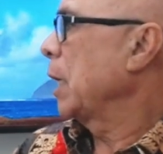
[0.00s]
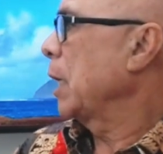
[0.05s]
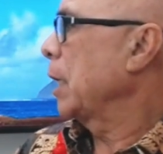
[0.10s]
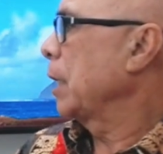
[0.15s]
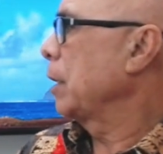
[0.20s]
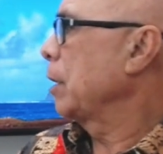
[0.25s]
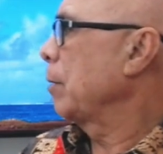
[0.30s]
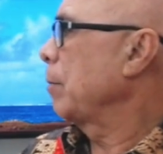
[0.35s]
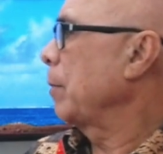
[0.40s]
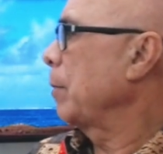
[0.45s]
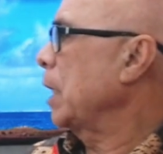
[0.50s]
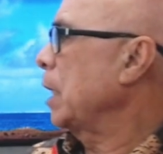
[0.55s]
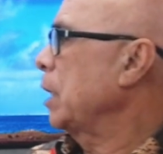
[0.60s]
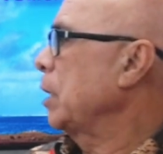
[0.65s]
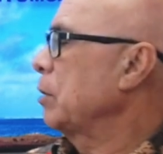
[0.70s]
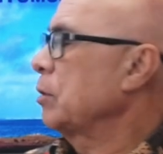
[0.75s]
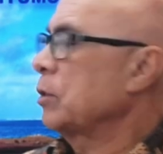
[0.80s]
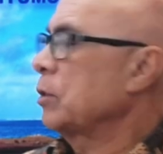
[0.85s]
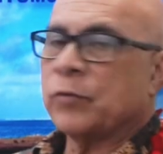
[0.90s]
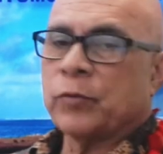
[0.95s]
And they're
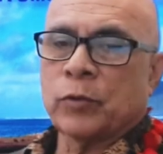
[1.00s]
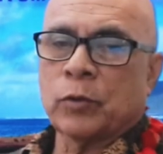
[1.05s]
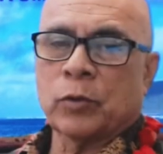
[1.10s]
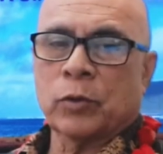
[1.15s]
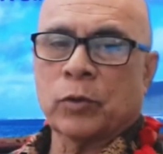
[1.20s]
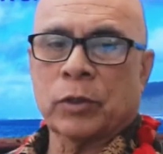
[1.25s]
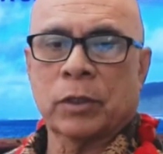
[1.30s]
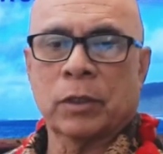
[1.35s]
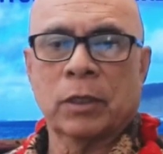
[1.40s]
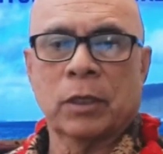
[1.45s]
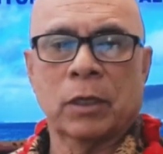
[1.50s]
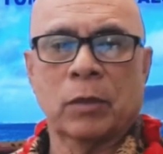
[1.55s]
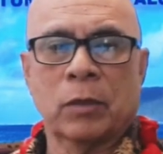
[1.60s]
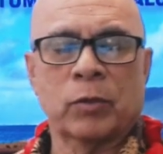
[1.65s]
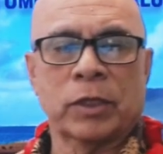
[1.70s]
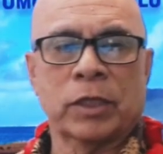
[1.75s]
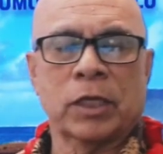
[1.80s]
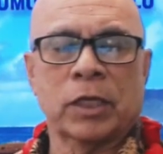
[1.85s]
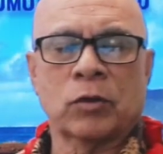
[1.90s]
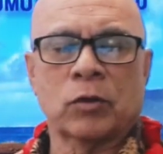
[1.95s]
mainly used for
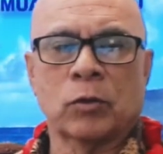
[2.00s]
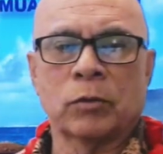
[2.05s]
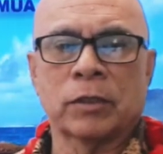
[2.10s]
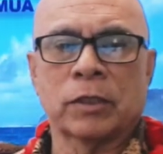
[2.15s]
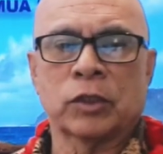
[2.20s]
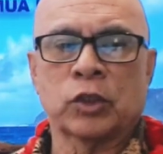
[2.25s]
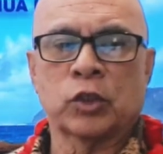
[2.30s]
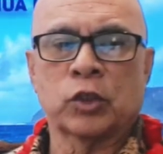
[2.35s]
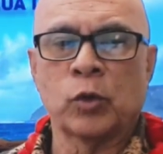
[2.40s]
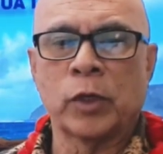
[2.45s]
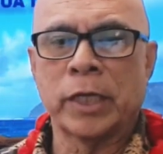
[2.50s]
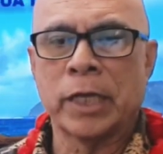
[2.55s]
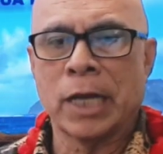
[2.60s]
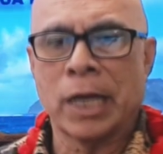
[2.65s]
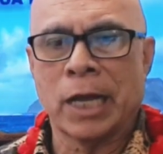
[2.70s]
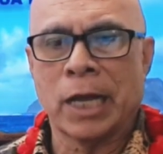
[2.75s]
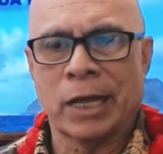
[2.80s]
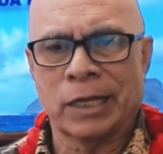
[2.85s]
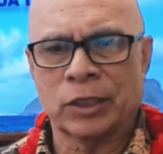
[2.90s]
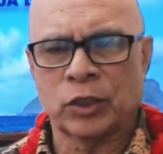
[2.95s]
what they call a
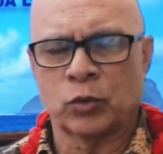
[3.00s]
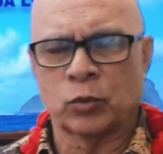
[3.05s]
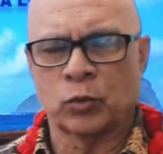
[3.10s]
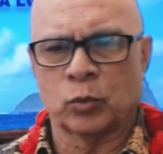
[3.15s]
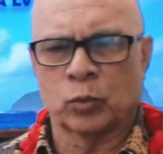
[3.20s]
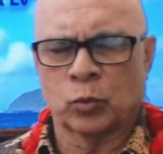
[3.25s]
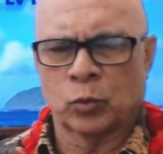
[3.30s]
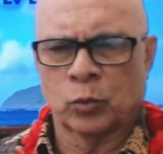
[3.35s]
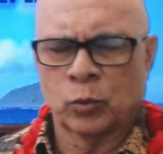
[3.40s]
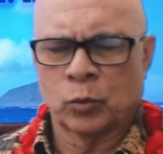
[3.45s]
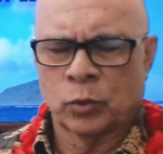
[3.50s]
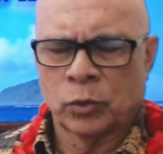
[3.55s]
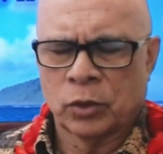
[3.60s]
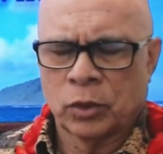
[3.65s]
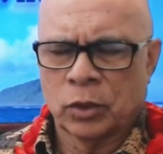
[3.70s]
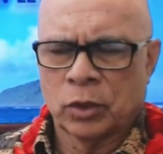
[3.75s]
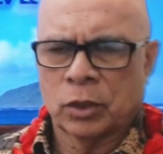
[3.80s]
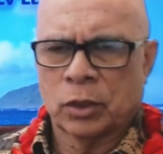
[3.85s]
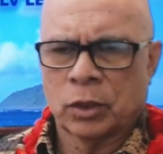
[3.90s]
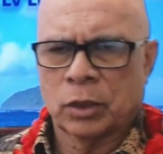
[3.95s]
tulinga atu.
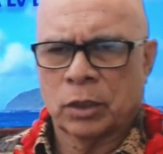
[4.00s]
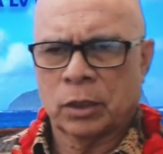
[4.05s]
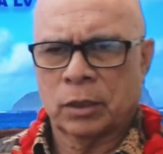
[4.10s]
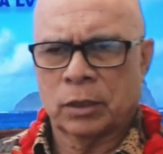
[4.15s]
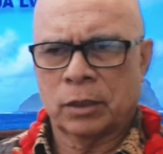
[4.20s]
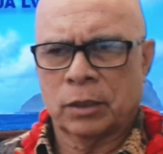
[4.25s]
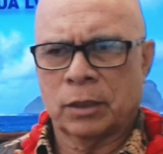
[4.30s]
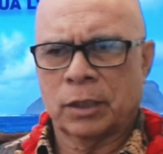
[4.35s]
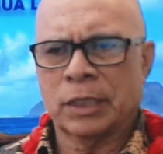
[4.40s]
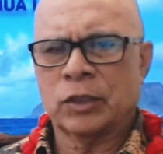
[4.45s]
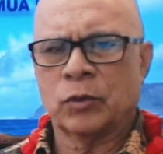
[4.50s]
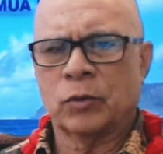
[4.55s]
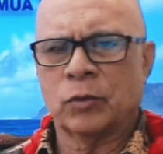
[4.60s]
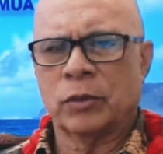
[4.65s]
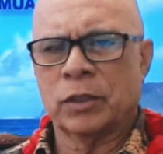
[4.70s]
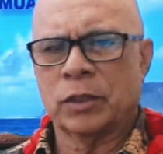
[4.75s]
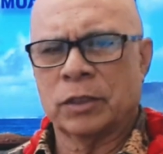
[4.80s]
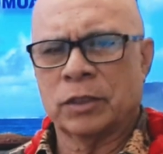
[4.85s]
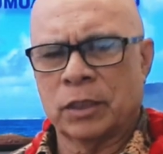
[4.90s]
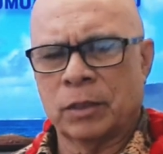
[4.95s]
Atu
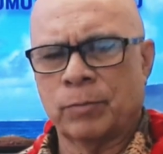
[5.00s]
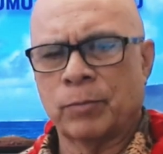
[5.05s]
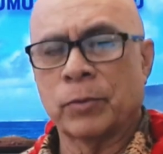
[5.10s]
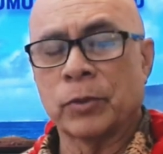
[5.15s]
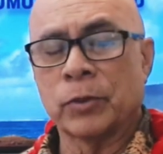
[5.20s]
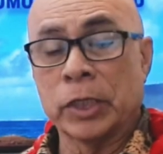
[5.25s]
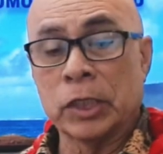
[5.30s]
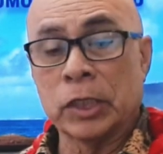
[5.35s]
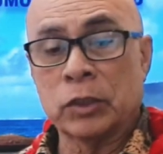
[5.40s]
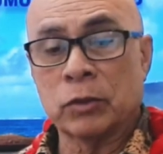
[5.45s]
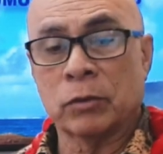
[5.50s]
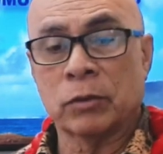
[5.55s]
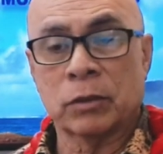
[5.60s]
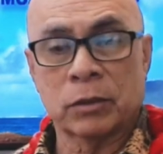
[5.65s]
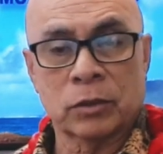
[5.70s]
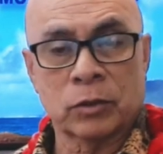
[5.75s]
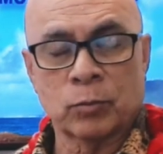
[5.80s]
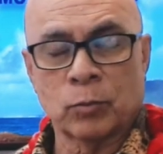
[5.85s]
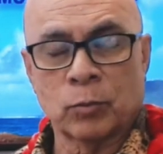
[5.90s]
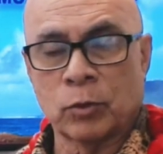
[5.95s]
is the bonito,
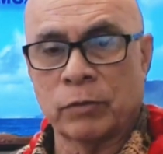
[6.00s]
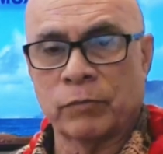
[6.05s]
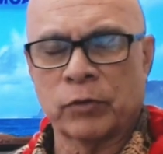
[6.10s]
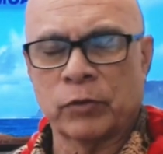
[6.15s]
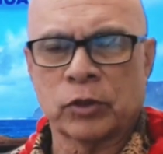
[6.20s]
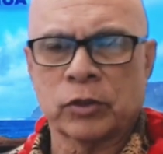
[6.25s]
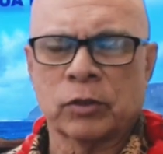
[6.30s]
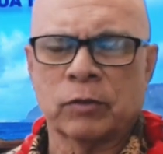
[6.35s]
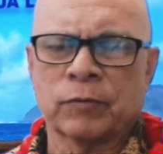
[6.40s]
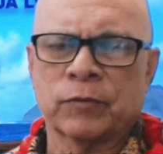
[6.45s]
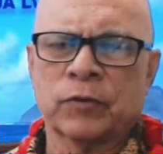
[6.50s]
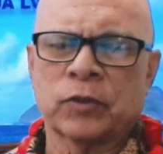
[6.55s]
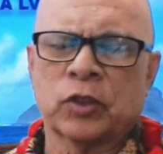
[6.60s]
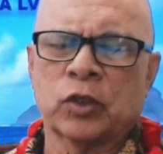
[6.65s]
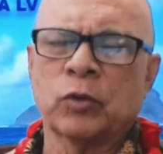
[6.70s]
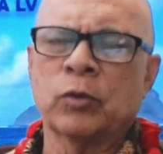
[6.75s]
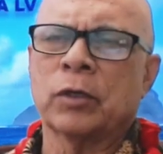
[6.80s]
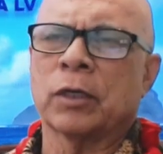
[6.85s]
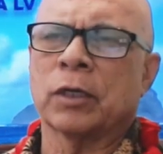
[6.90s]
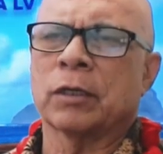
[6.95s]
the smaller version of
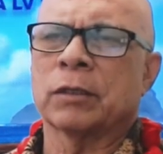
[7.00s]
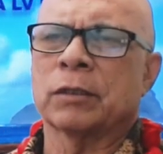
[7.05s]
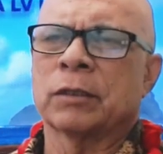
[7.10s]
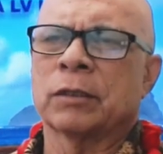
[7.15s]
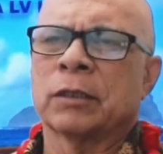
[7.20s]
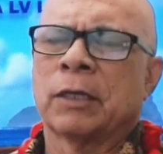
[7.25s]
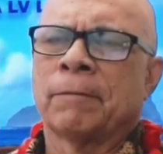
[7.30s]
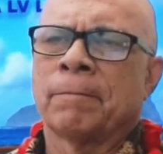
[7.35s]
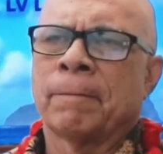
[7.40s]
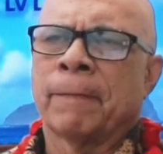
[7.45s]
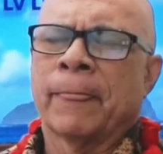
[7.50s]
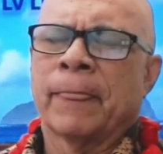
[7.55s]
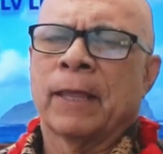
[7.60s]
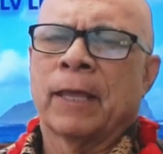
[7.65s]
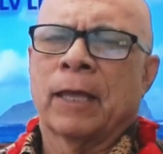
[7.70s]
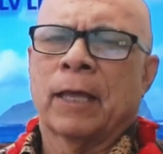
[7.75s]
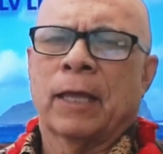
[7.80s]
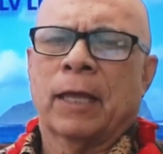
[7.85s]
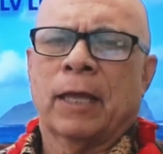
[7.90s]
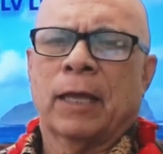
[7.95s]
tuna.
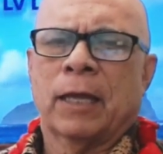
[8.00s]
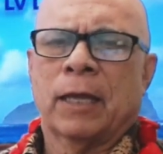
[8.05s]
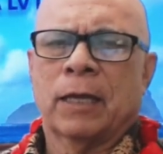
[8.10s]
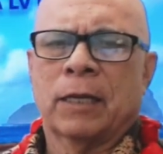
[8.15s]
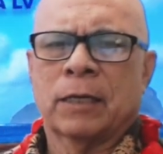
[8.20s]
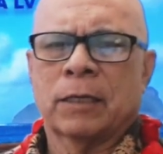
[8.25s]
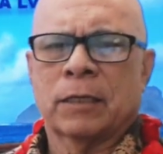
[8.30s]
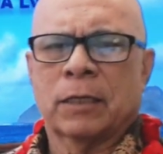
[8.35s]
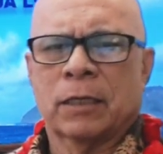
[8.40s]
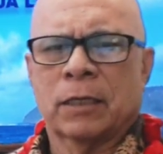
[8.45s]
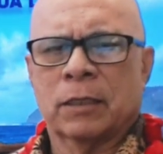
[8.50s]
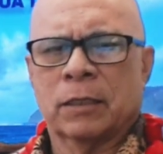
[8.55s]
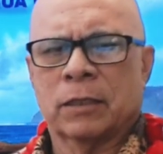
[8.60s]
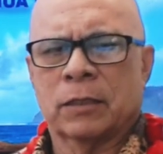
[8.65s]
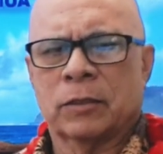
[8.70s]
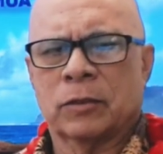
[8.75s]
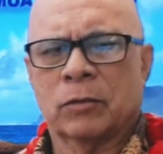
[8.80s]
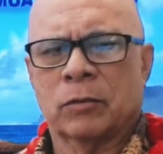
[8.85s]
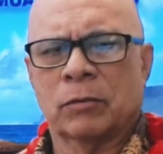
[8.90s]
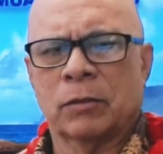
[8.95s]
And
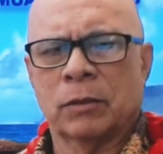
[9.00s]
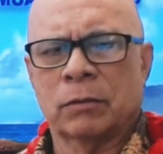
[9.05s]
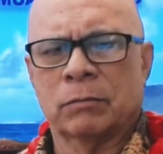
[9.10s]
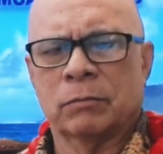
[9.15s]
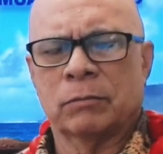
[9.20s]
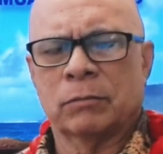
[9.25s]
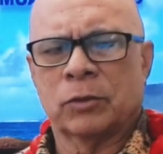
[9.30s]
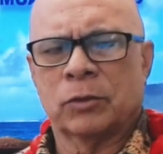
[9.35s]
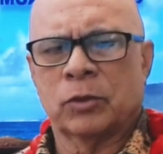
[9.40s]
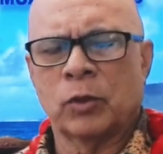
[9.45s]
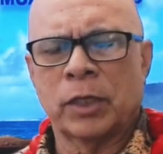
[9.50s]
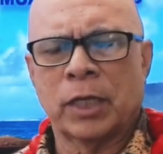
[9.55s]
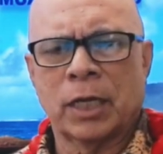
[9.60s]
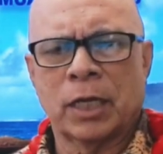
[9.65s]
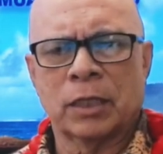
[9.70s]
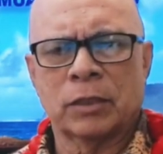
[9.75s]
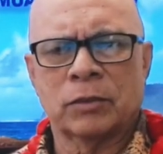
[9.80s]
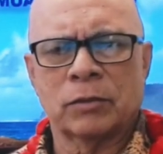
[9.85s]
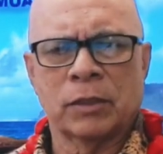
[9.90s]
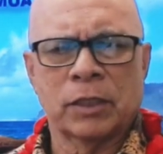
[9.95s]
so
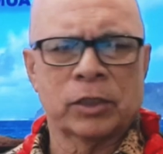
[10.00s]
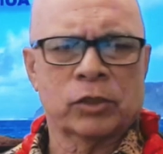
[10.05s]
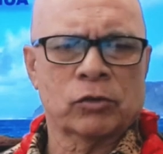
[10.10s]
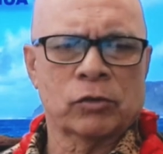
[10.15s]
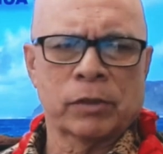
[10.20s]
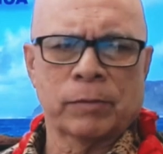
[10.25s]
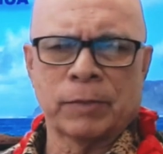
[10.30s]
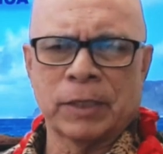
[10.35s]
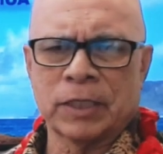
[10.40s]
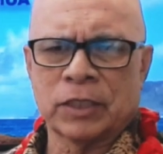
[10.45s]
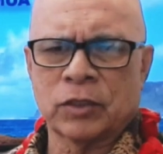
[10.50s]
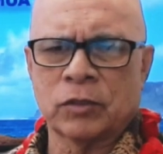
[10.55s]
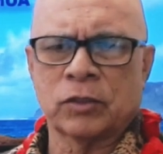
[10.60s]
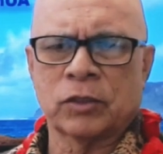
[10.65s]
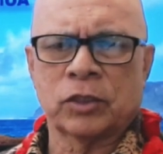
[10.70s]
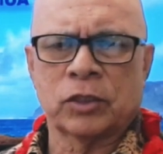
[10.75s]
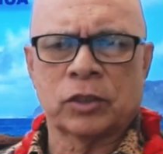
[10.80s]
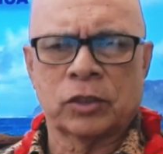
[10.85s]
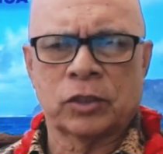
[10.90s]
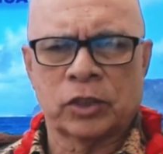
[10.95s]
tulinga atu literally means
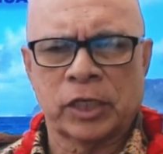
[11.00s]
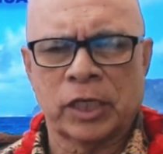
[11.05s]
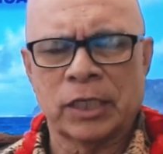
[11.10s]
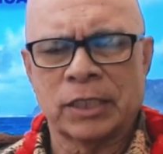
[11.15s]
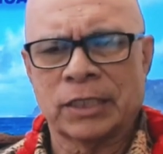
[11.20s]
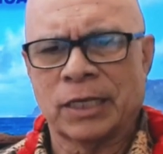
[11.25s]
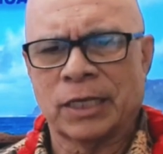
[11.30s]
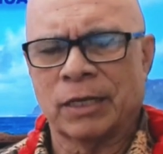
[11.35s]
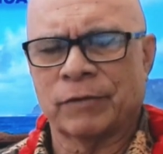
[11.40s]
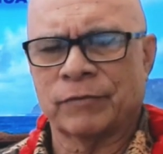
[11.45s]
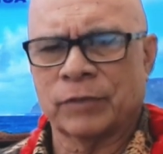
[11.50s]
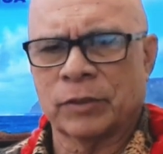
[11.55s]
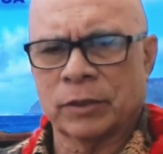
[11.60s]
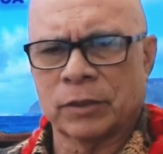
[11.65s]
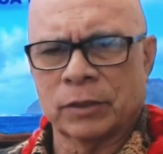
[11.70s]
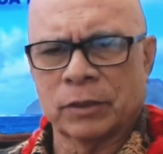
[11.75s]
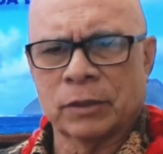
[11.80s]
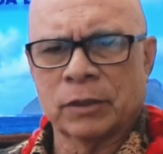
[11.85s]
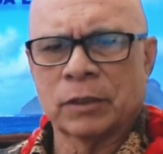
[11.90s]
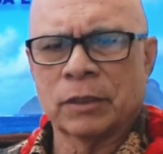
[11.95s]
to chase
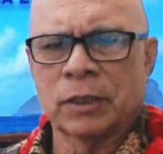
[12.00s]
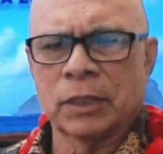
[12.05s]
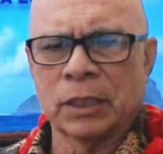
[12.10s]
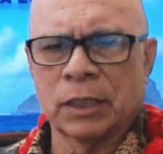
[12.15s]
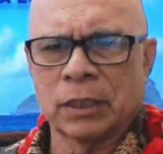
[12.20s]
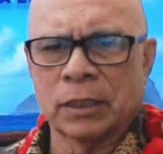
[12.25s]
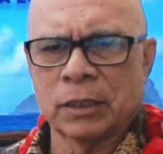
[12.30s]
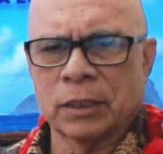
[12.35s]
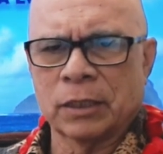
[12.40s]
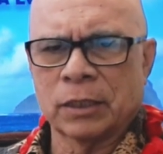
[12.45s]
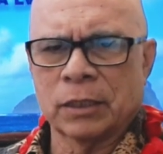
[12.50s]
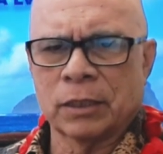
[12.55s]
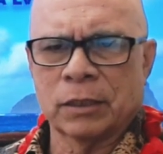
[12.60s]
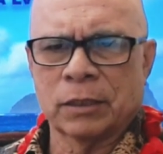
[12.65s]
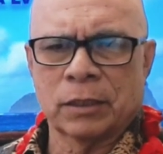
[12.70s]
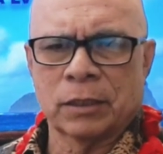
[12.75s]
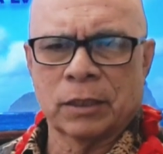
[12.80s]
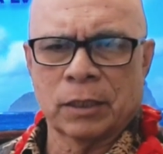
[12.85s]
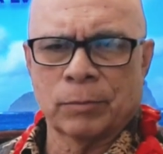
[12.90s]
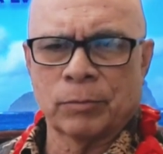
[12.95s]
after the
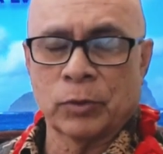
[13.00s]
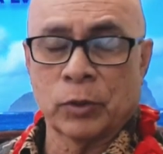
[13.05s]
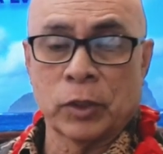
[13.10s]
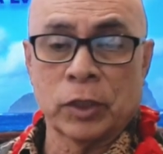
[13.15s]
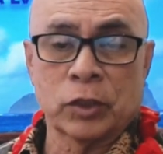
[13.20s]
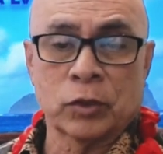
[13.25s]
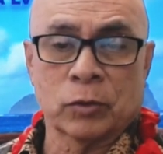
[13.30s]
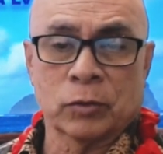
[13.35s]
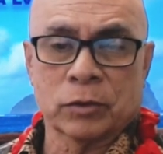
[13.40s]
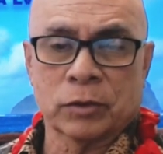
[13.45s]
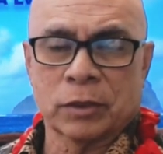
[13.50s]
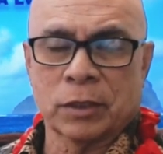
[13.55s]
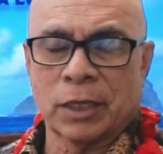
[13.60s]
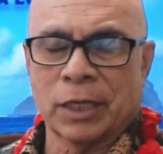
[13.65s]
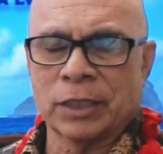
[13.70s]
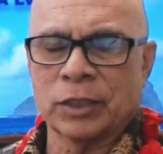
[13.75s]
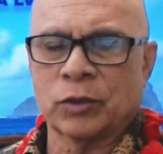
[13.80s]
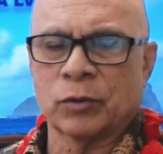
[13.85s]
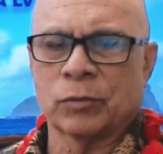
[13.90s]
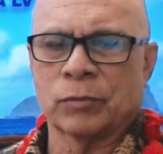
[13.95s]
bonitos, the
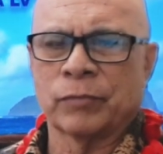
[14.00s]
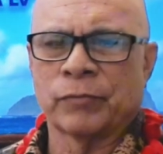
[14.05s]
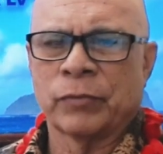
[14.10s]
atu.